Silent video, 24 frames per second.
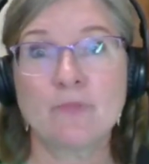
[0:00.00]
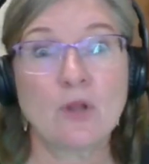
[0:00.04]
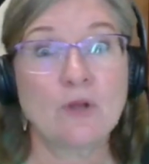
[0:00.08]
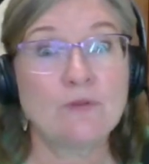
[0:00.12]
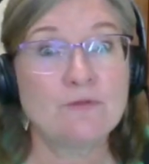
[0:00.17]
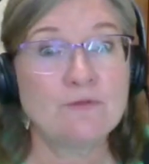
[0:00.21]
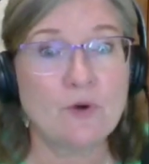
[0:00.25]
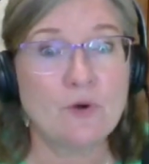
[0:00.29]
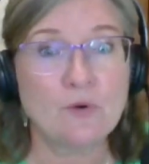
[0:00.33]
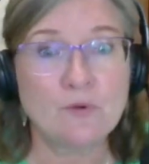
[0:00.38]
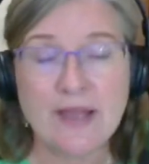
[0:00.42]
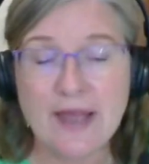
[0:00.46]

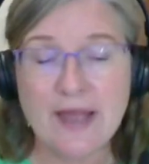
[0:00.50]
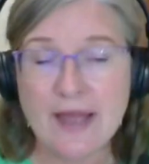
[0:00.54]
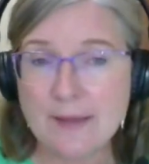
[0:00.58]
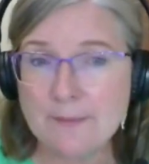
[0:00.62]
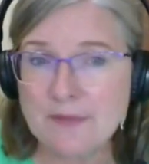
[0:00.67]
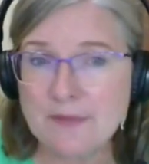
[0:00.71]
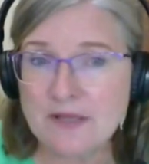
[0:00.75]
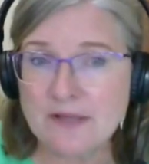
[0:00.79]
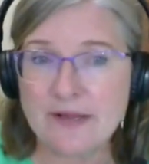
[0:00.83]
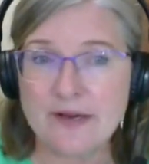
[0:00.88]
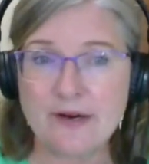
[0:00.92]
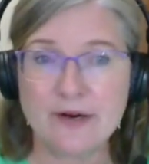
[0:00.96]

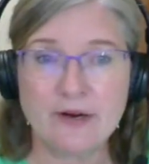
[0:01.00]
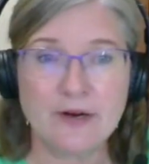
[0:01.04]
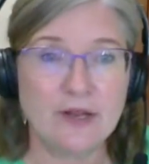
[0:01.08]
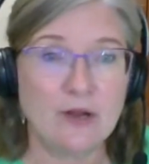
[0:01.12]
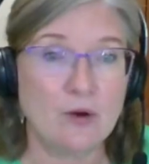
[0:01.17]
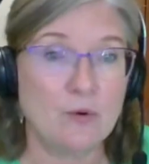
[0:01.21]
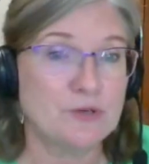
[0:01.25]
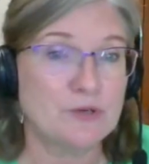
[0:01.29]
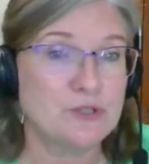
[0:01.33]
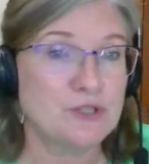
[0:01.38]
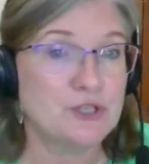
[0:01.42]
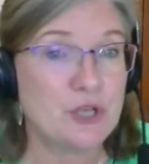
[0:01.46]
vocabulary
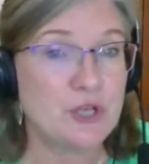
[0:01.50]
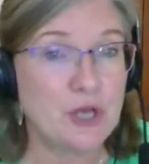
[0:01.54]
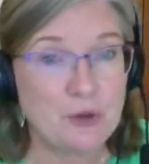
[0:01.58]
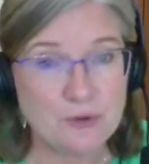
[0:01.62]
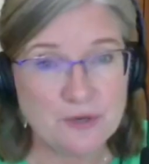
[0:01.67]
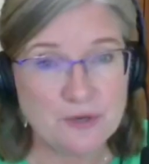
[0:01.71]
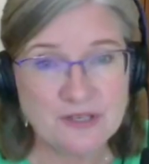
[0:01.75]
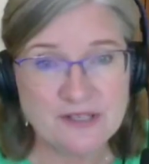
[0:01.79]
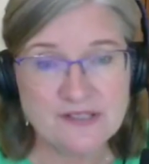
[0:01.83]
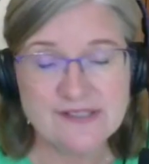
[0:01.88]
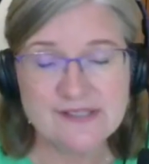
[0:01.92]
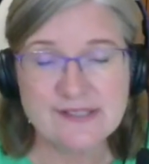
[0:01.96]
or
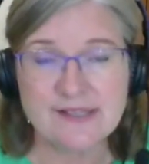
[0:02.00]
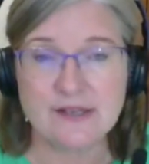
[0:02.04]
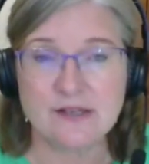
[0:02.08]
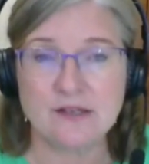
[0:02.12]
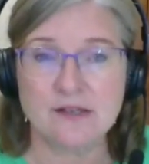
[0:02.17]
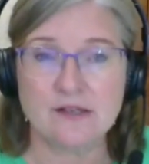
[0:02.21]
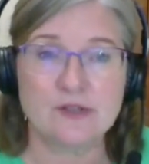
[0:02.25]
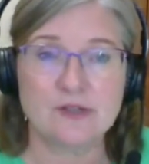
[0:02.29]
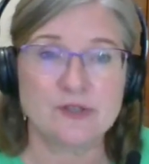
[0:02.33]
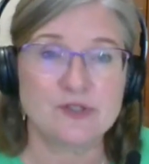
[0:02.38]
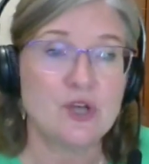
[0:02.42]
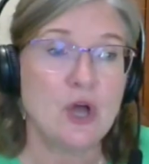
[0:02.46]
decoding
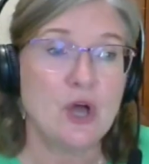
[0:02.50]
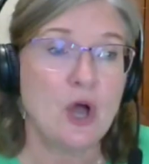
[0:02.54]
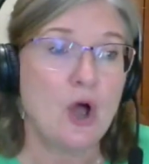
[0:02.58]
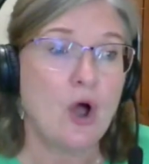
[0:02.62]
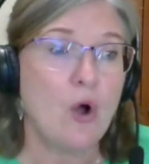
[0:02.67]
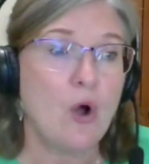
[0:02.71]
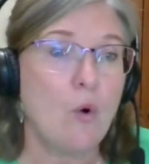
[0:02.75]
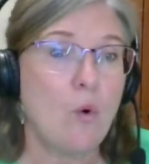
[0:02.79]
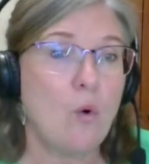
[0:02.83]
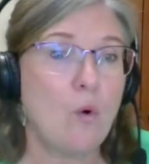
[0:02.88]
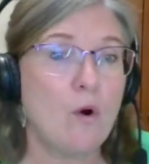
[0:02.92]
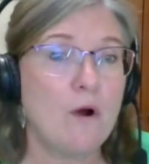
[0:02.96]
skills,
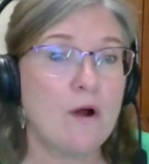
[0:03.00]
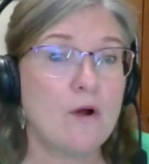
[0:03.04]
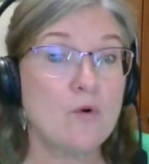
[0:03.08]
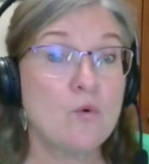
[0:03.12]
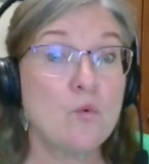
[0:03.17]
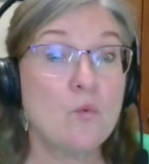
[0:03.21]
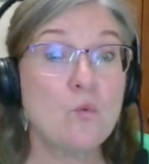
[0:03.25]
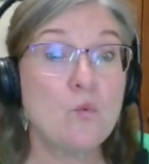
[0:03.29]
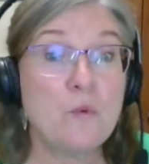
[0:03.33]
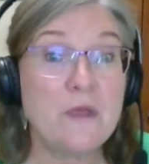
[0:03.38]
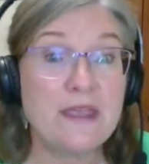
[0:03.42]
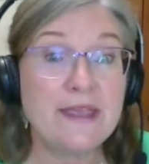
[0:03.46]

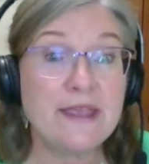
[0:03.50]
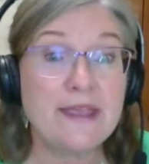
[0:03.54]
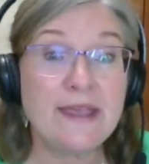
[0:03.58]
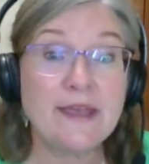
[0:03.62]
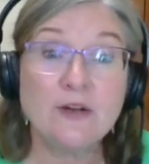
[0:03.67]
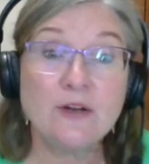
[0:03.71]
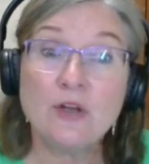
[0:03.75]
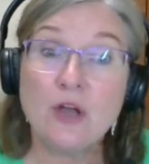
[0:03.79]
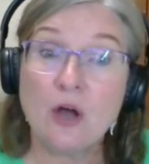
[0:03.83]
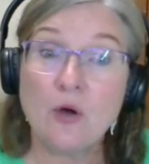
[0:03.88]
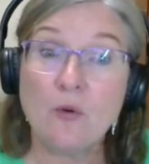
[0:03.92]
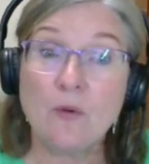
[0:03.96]
or we
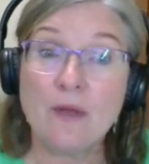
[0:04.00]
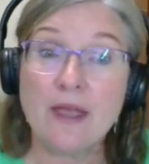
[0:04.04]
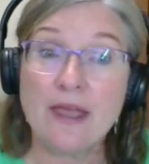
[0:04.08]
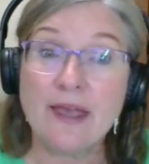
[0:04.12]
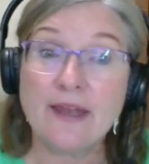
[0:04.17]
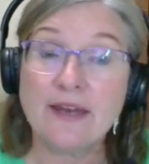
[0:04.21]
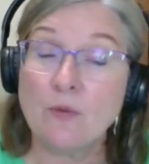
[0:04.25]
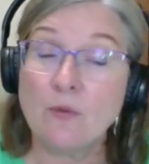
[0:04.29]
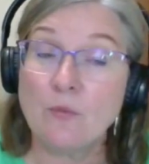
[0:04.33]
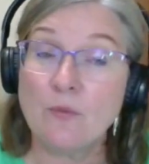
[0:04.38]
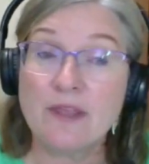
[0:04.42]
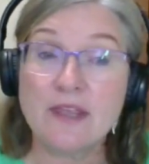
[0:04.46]
can go
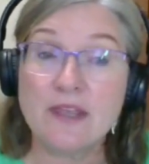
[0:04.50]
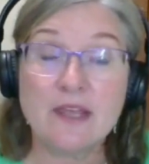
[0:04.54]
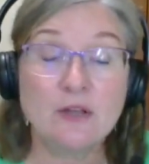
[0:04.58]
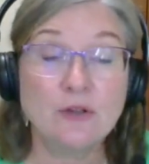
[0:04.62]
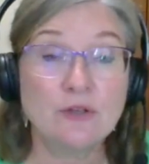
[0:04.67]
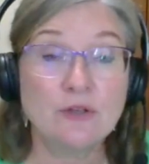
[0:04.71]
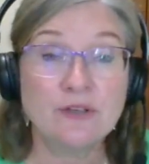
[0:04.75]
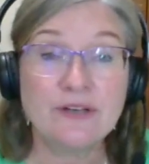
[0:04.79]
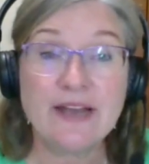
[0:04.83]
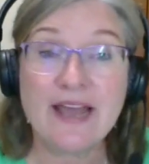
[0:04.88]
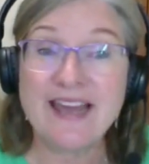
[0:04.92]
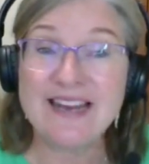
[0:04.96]
in and we can
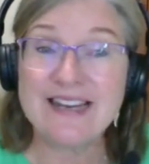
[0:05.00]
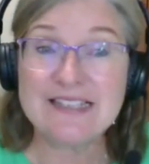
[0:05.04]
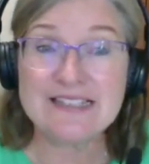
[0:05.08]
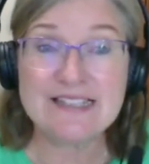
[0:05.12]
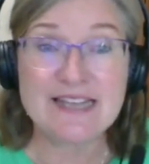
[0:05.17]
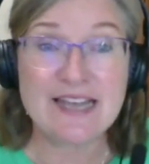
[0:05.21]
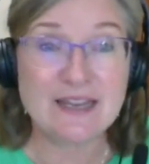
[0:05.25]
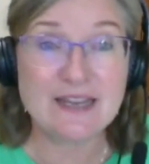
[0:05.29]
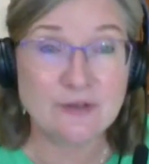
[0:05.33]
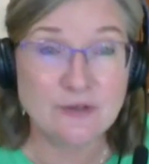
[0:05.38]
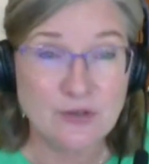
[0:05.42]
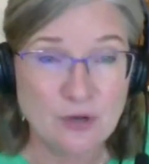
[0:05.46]
learn how to
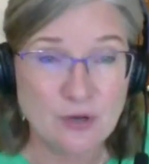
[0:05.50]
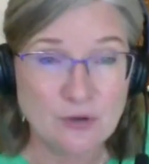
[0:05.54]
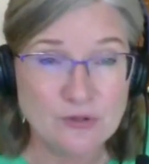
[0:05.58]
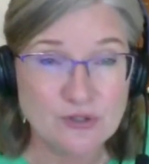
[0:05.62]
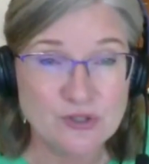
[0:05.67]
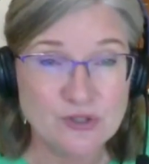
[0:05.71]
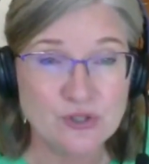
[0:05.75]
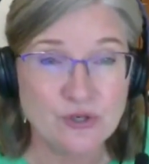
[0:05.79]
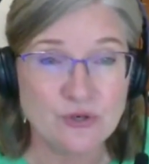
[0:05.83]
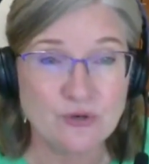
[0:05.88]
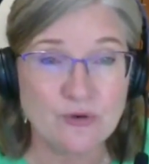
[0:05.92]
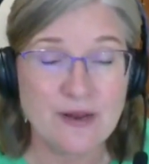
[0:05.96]
take
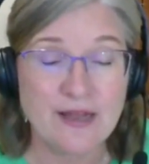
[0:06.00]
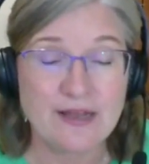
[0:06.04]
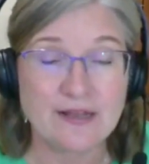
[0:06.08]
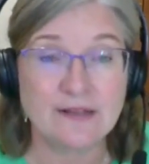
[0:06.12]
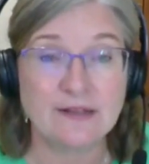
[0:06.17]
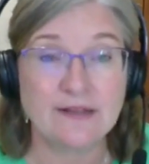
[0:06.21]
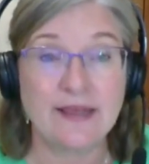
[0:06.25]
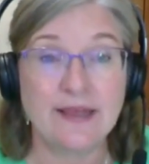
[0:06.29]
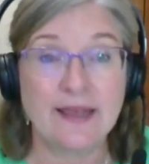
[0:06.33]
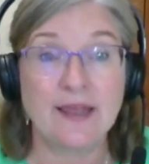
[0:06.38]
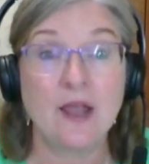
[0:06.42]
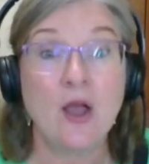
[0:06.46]
notes
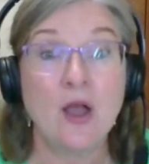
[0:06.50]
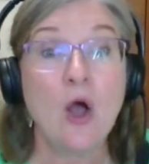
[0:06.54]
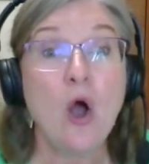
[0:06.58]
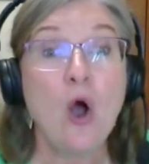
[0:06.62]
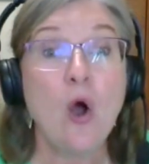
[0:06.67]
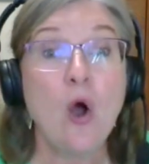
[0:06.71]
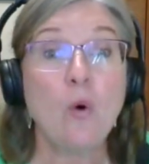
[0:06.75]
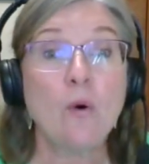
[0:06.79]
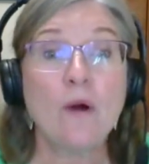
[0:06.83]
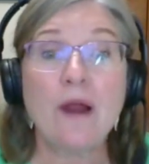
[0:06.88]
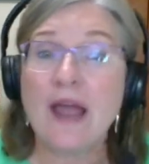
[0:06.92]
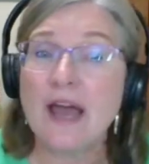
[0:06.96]
correctly,
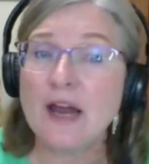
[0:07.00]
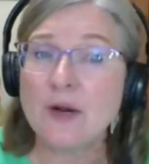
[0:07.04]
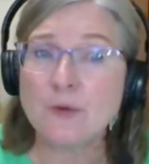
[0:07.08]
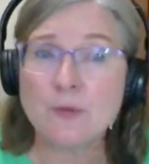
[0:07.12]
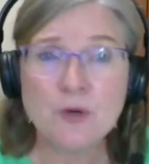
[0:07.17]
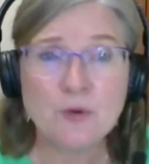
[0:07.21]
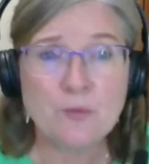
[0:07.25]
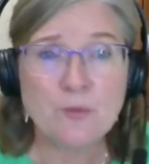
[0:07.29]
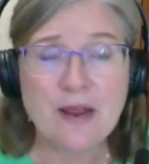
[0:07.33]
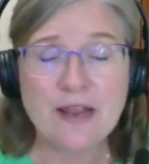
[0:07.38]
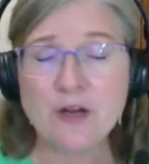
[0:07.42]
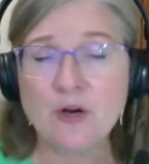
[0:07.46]
or how do
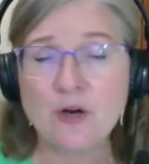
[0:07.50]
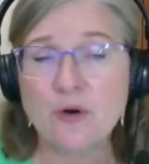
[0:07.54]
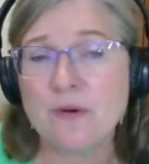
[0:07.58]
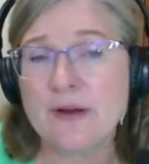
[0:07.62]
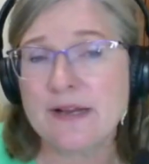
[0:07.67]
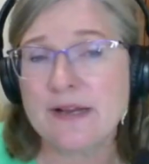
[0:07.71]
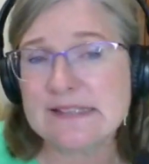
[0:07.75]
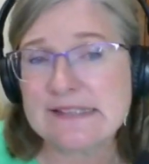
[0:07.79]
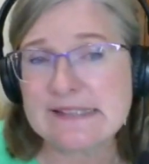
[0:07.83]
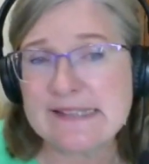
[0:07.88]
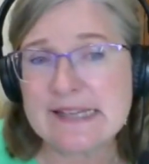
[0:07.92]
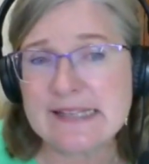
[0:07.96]
we write
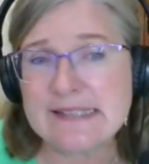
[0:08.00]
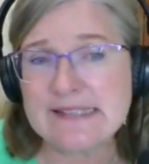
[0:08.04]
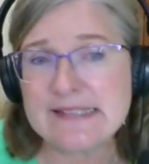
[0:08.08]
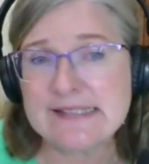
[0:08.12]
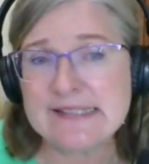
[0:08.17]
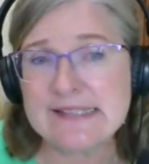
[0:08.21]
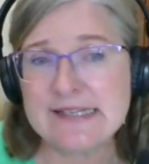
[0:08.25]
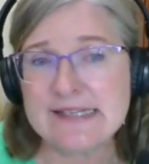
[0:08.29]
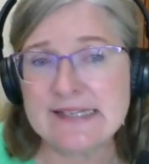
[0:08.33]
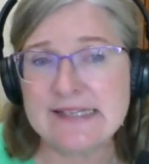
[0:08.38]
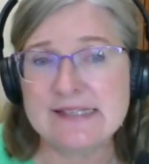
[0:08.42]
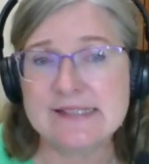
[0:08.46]
correct
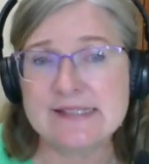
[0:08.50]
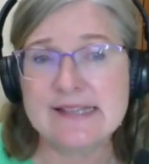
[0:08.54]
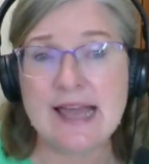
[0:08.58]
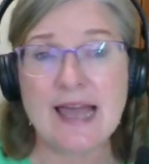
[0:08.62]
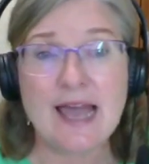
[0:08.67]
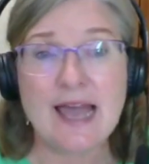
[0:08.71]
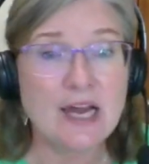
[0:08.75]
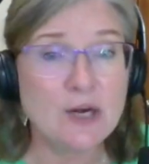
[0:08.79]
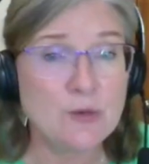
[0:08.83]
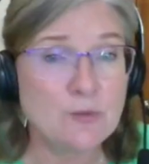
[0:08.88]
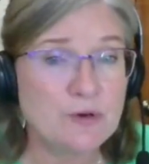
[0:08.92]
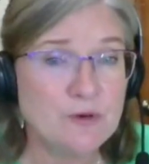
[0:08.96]
sentences,
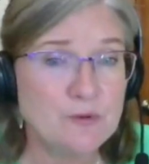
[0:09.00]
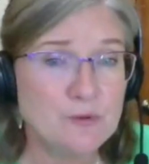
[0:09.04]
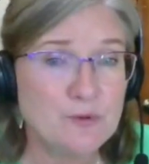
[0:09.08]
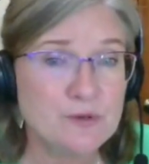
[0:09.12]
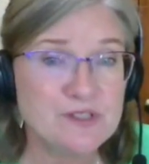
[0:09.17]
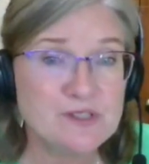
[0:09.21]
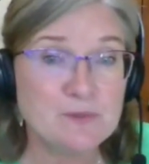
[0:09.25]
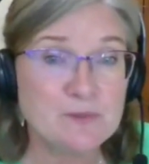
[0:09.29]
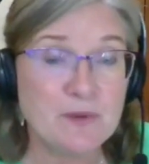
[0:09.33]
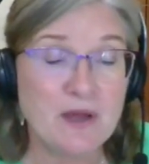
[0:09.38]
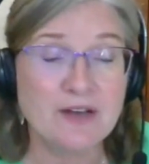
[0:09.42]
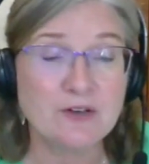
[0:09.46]
how do we
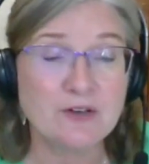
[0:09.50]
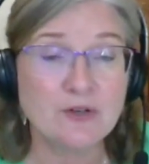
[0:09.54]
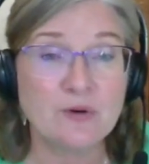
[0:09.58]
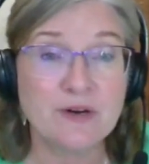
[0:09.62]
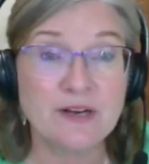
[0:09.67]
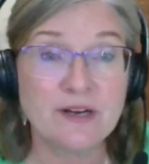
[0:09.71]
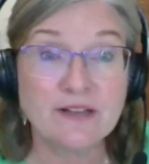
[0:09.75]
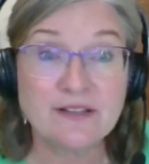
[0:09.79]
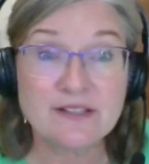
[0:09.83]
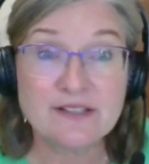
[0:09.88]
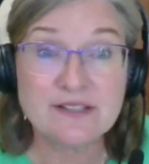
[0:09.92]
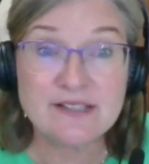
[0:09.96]
respond
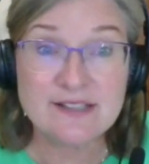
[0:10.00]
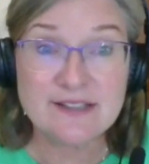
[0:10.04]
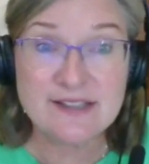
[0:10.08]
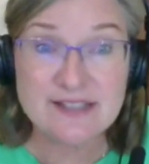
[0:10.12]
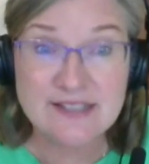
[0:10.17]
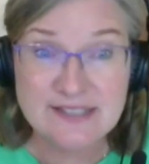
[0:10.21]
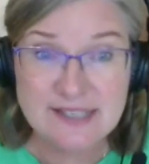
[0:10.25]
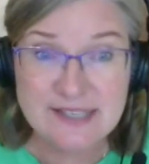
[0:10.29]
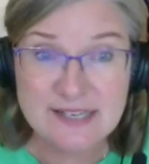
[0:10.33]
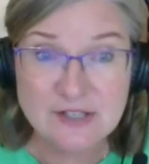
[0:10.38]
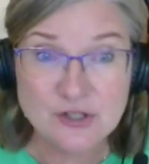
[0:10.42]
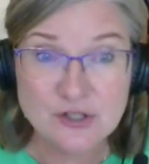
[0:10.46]
correctly to the
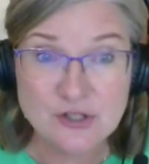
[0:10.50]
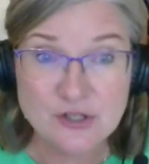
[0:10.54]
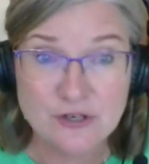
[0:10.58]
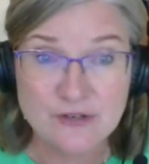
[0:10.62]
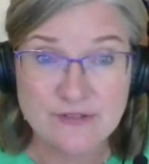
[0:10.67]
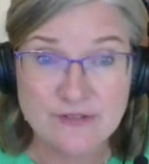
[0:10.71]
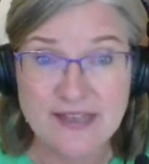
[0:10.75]
teacher.